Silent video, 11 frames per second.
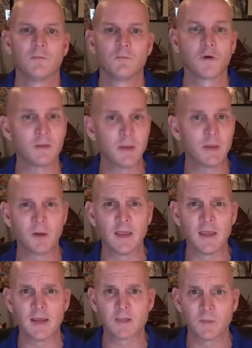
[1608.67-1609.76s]
Bring people
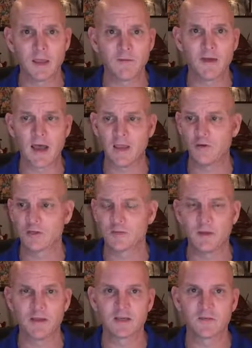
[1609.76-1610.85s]
in, explain value,
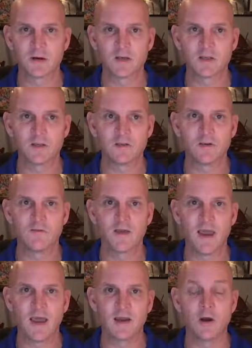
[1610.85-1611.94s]
explain the experiences you've
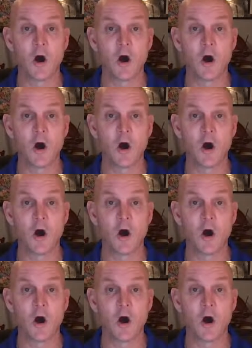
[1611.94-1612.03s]
had,